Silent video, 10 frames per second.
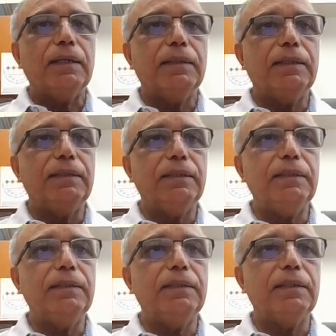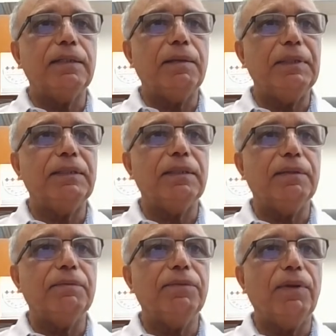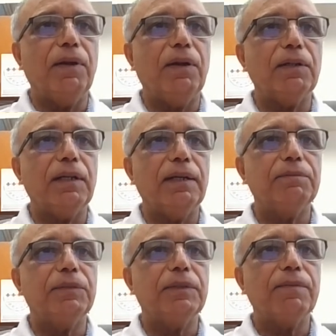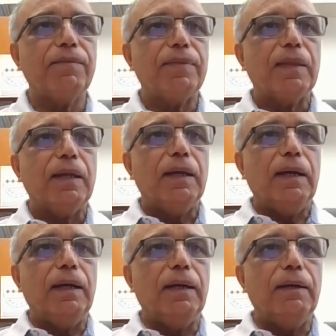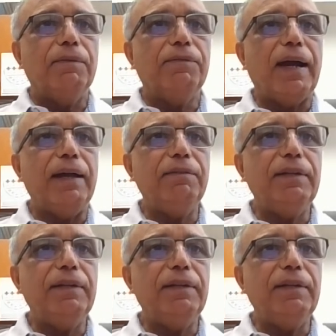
the disease in remission for long times. Uh, five